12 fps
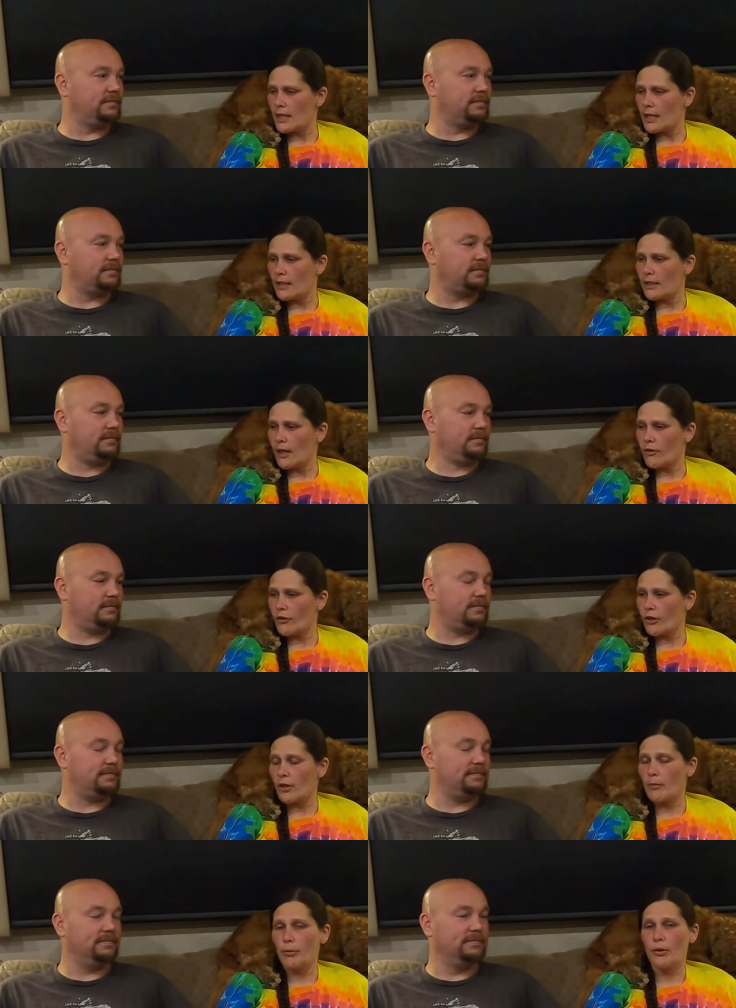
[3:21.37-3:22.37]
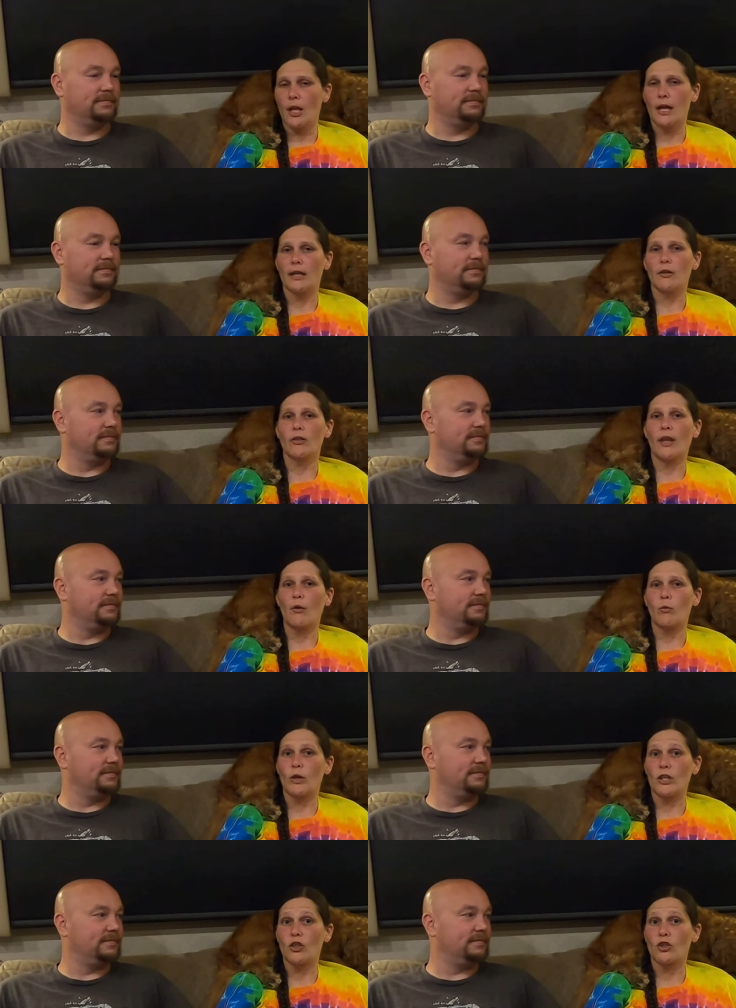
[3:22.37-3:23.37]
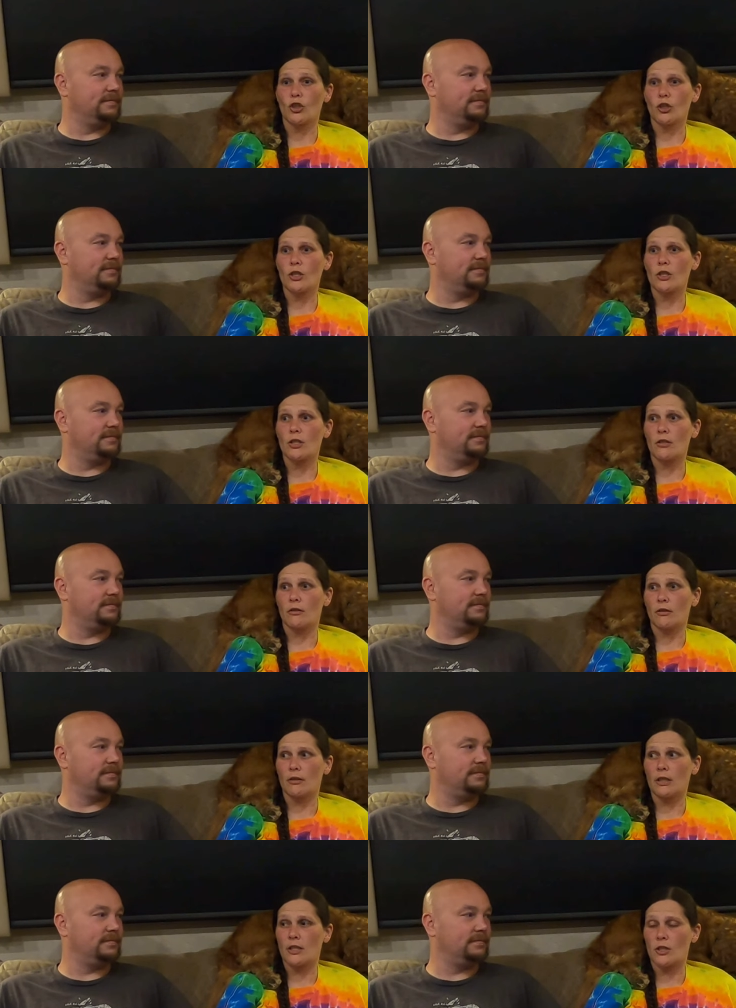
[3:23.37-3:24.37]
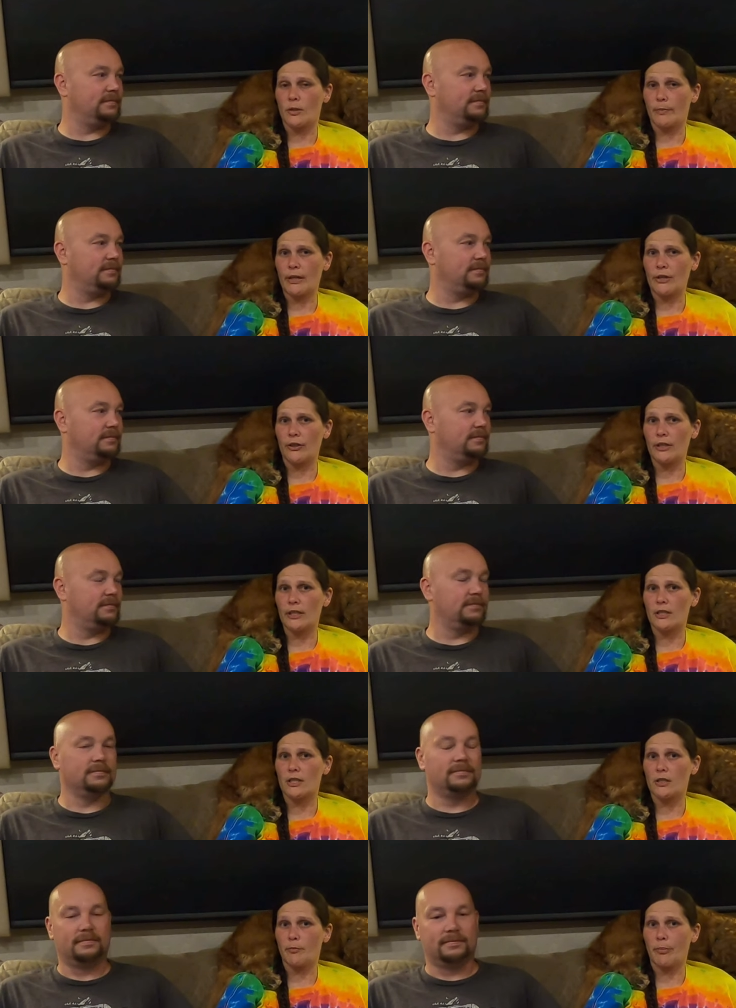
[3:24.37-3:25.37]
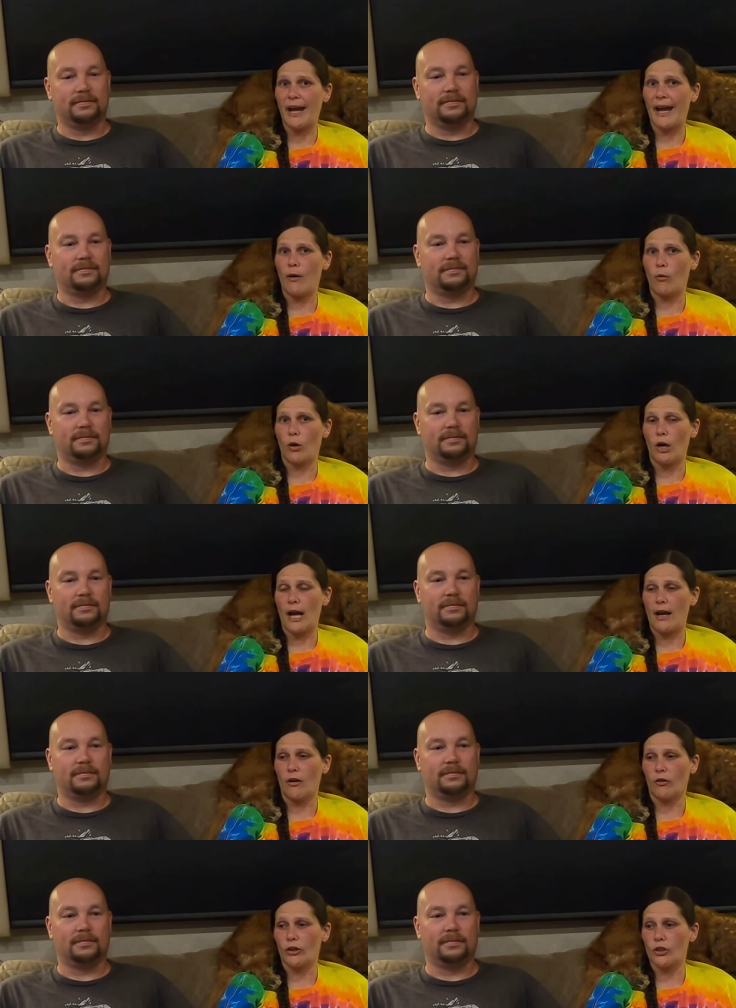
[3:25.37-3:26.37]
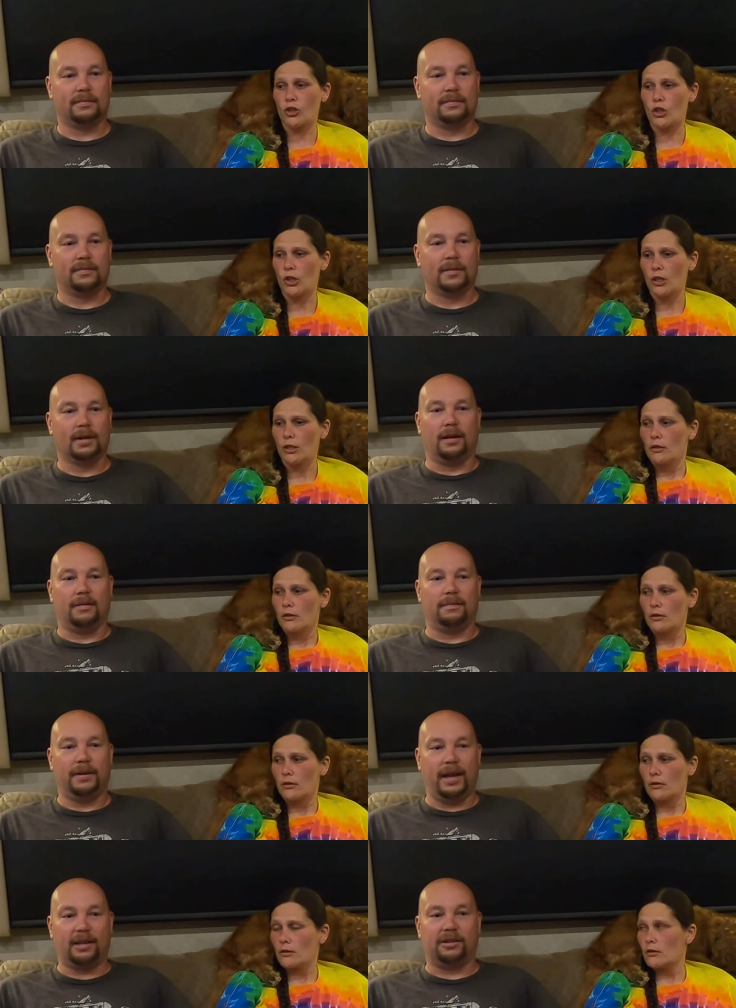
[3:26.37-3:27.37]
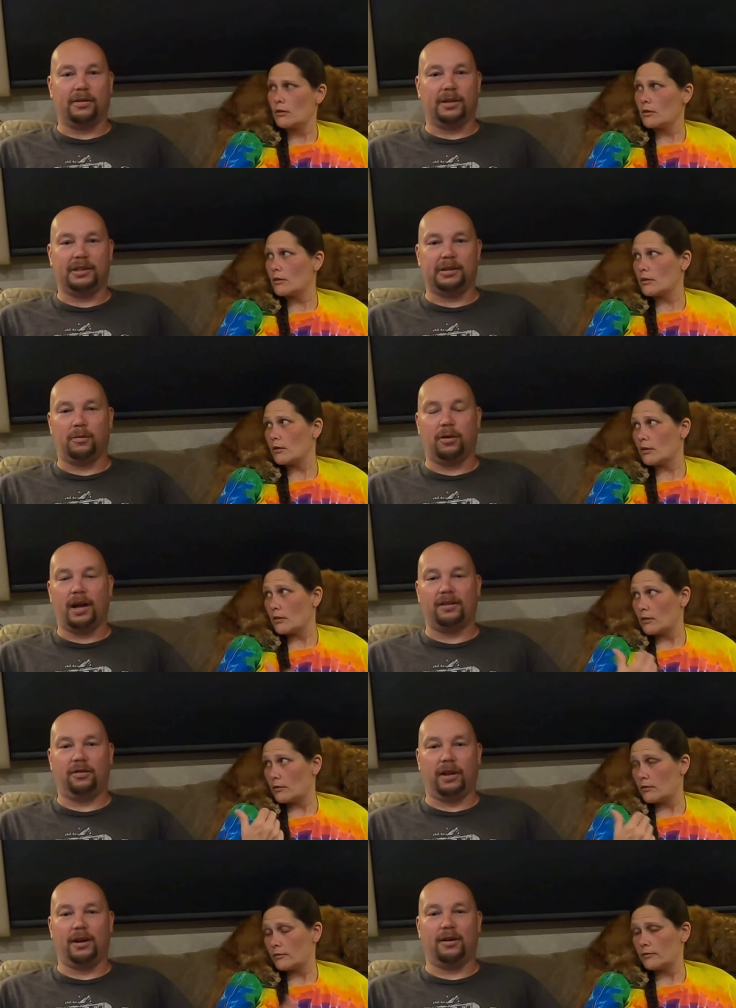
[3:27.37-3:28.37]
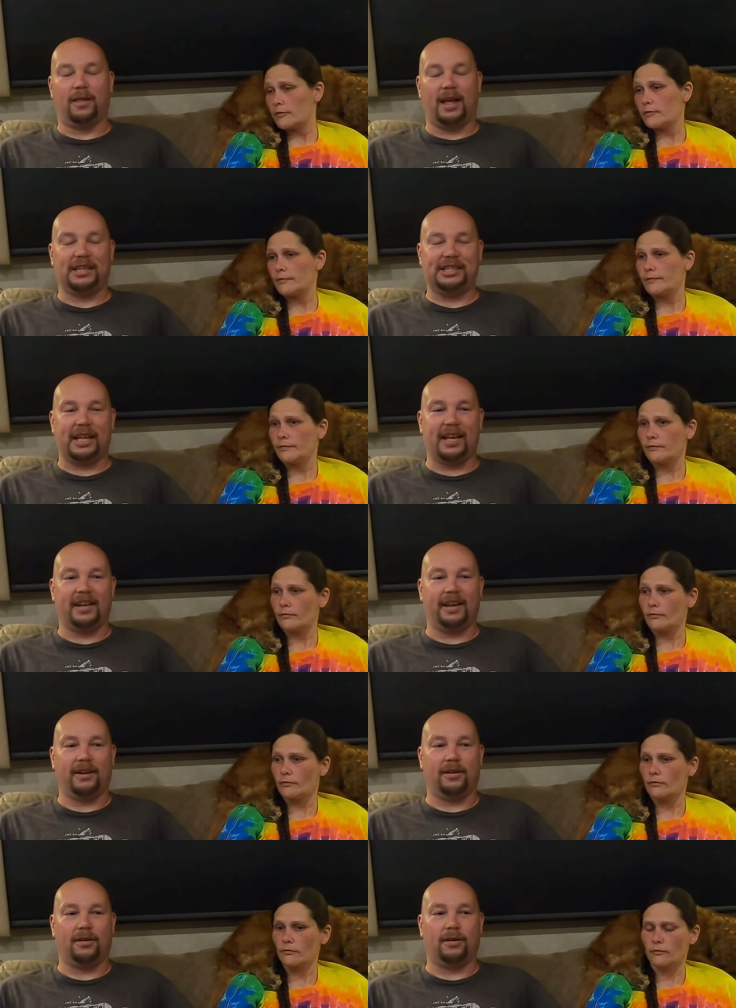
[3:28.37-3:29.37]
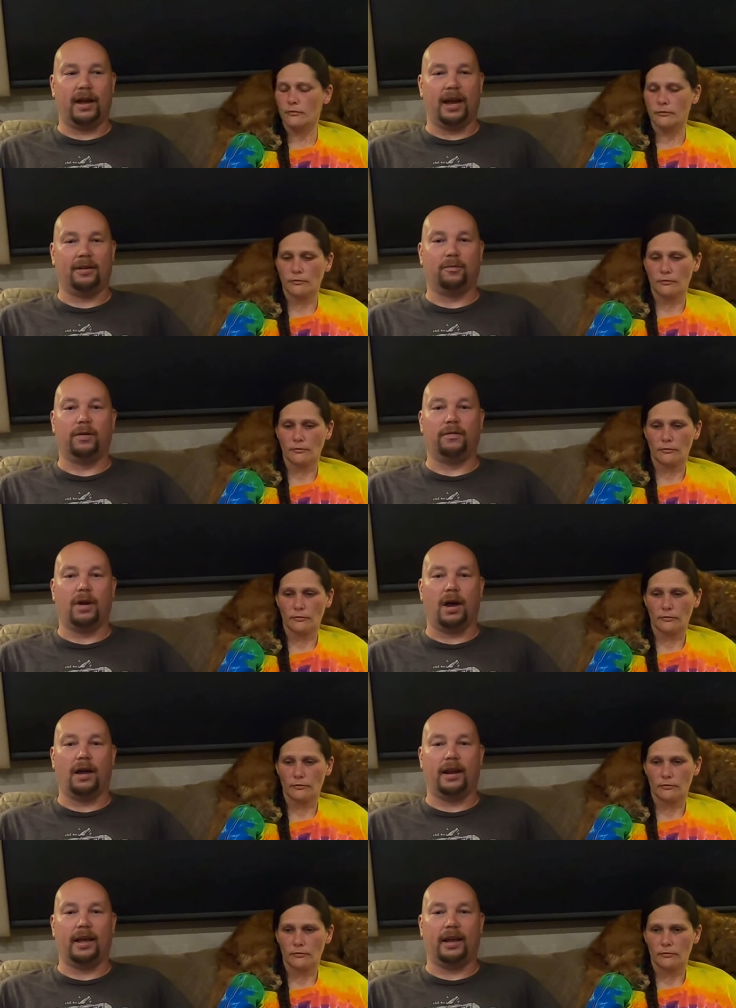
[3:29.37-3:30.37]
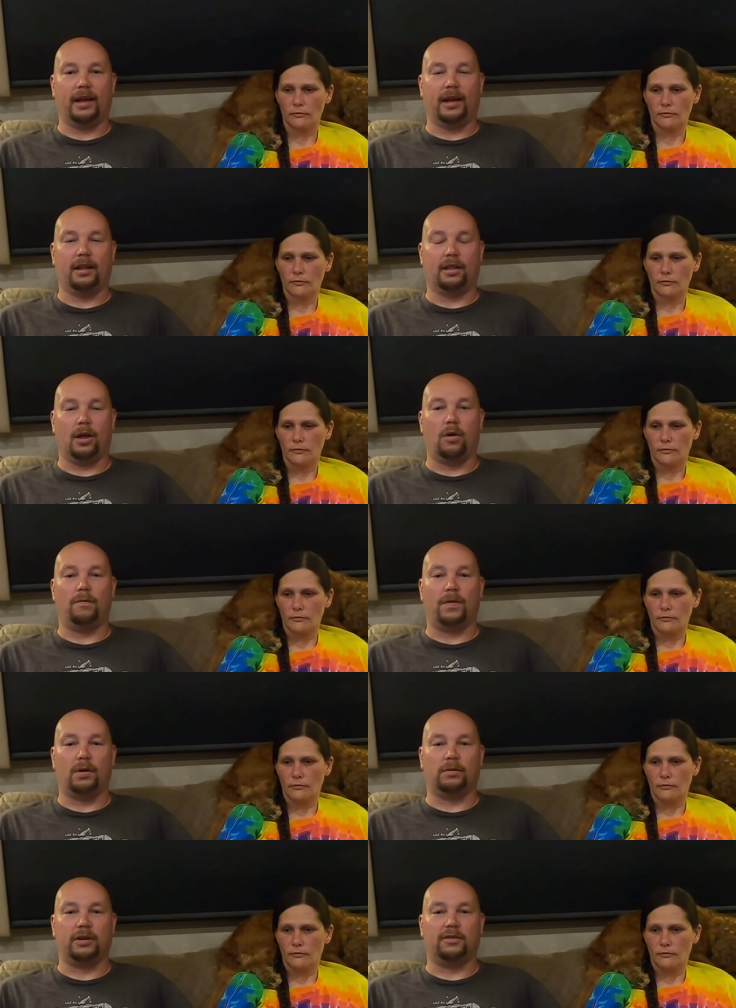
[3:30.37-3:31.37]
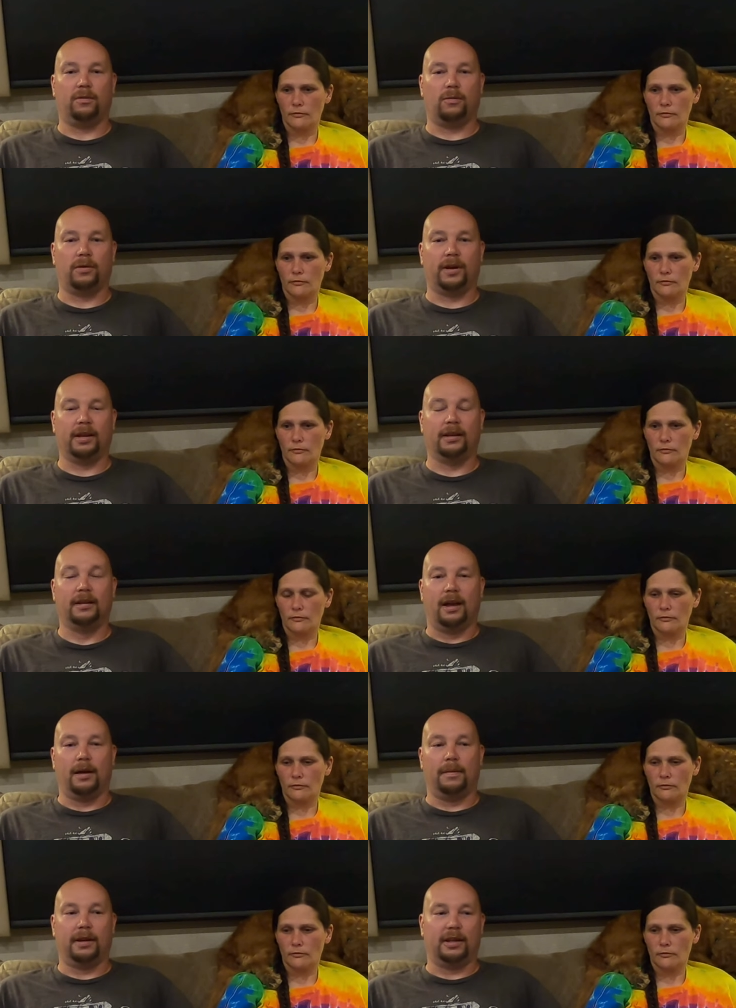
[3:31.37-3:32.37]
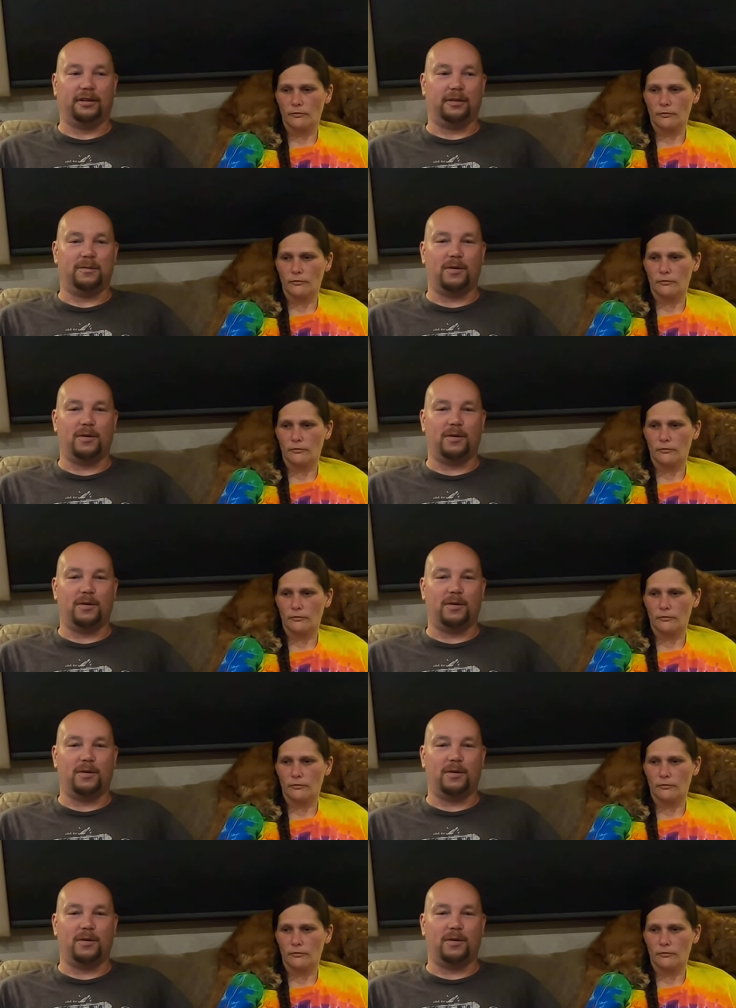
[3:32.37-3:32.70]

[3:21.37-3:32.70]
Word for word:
Speaker 1: see, another complaint that we just experienced, power outage. Um,
Speaker 2: yeah, so this is, we're actually in our last night here, and we've got a uh, low voltage warning. Um, and this is